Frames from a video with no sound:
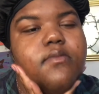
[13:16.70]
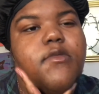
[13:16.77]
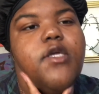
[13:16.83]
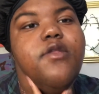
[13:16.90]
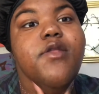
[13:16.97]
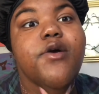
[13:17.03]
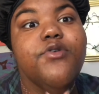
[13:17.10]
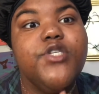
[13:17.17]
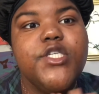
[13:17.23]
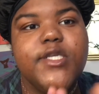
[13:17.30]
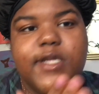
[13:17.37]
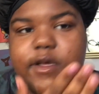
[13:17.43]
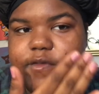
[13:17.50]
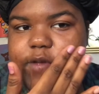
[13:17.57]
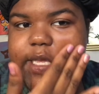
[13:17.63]
notion
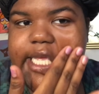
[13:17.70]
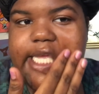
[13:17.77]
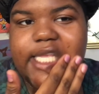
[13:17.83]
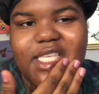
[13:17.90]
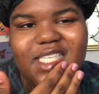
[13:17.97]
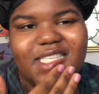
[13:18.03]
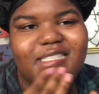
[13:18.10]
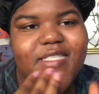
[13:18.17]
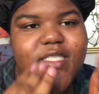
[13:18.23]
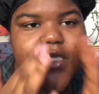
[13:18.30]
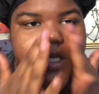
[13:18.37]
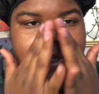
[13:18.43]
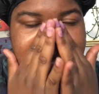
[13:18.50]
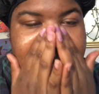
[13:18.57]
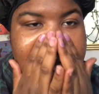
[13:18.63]
of it, and just, you
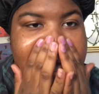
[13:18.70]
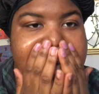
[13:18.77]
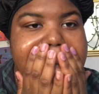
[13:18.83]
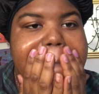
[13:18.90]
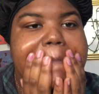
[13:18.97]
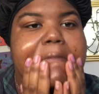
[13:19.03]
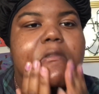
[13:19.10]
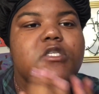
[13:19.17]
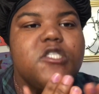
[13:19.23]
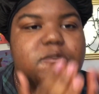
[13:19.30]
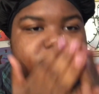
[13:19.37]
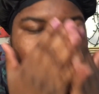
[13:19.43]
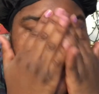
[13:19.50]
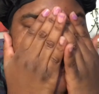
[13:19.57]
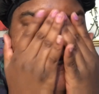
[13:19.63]
know,
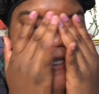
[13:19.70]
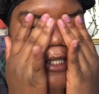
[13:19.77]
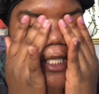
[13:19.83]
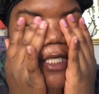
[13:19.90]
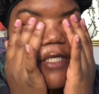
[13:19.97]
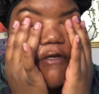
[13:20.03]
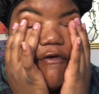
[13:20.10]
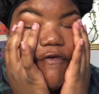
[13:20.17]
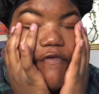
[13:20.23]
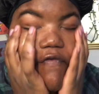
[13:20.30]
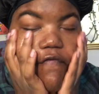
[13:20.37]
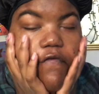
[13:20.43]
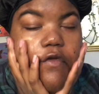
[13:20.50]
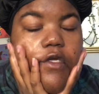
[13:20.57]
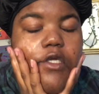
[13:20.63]
spreading love
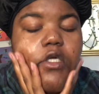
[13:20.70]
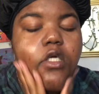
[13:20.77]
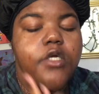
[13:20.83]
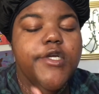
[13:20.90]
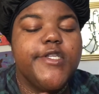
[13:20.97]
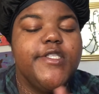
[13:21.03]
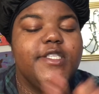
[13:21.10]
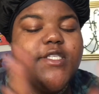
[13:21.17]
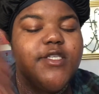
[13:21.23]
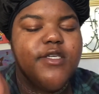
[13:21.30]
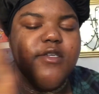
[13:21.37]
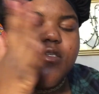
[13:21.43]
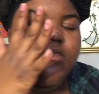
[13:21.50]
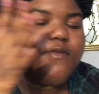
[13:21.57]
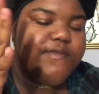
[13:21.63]

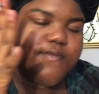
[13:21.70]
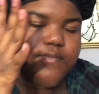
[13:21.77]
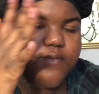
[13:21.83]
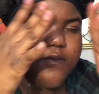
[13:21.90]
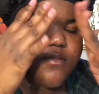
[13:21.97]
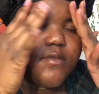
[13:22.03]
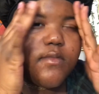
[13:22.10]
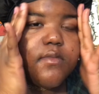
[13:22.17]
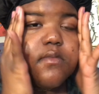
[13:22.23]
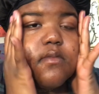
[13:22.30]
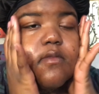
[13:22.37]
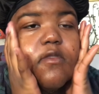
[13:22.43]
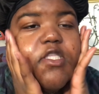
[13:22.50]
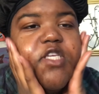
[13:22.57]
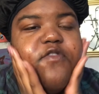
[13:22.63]
to
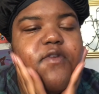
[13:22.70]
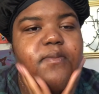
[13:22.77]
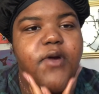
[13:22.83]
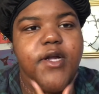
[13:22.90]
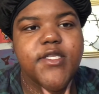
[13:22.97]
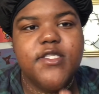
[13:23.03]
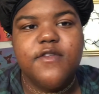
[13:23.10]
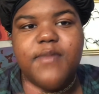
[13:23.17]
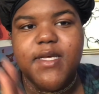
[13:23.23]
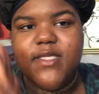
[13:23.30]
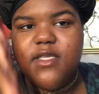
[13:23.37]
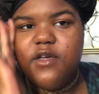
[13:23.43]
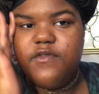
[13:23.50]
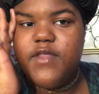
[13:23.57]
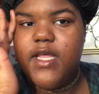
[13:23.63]
different parts of
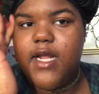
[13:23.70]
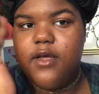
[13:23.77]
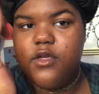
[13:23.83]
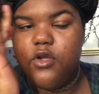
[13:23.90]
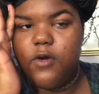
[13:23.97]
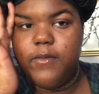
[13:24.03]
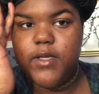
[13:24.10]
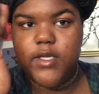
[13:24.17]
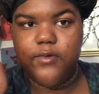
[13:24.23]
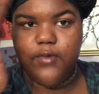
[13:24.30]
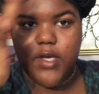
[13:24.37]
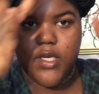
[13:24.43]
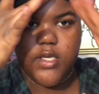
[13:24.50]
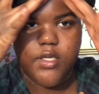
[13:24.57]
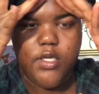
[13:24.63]
myself that I normally
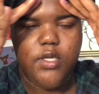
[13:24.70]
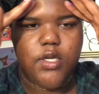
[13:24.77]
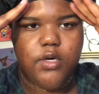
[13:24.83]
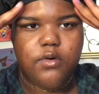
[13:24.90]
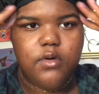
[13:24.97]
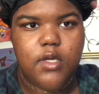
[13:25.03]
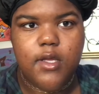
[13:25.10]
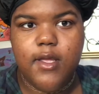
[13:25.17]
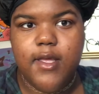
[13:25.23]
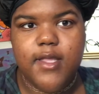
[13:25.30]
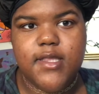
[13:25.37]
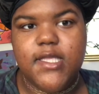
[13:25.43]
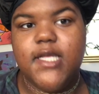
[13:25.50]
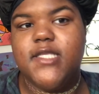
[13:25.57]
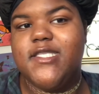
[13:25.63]
wouldn't, you know,
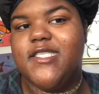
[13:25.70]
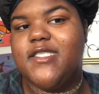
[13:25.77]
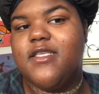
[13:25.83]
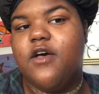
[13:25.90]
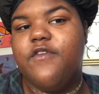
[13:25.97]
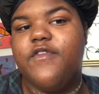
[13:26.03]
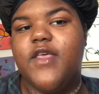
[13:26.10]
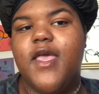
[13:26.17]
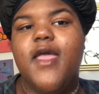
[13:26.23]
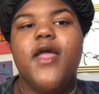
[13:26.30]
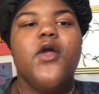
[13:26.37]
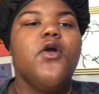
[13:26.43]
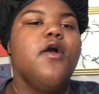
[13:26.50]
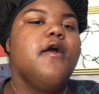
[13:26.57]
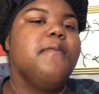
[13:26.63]
think to
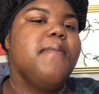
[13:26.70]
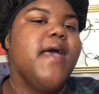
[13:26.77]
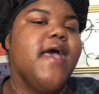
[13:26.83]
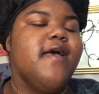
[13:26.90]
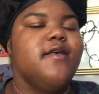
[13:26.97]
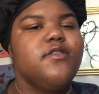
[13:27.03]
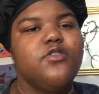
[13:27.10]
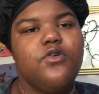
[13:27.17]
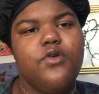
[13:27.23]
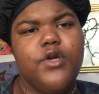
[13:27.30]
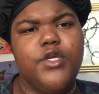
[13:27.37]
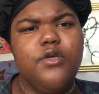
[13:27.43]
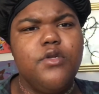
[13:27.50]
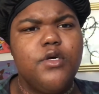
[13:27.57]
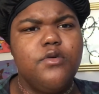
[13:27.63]
self-care or mask or,
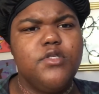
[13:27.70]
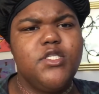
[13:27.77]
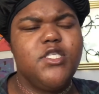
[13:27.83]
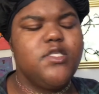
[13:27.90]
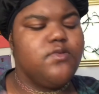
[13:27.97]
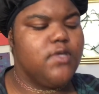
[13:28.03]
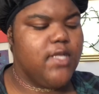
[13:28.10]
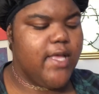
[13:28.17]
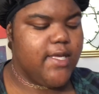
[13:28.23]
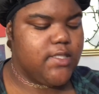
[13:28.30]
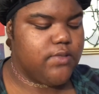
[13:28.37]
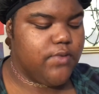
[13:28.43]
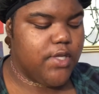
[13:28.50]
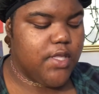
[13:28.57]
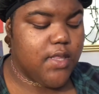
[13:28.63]
you know, just
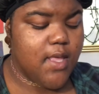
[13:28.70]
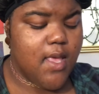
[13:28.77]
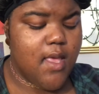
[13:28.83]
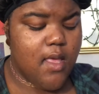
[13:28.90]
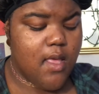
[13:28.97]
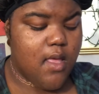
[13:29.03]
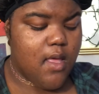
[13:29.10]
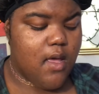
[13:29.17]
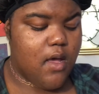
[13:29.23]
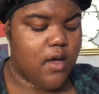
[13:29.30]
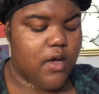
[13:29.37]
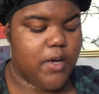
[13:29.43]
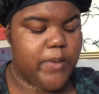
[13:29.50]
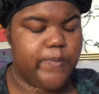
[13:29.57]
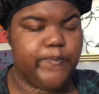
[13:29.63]
relax with.
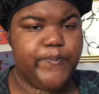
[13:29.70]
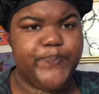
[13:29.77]
I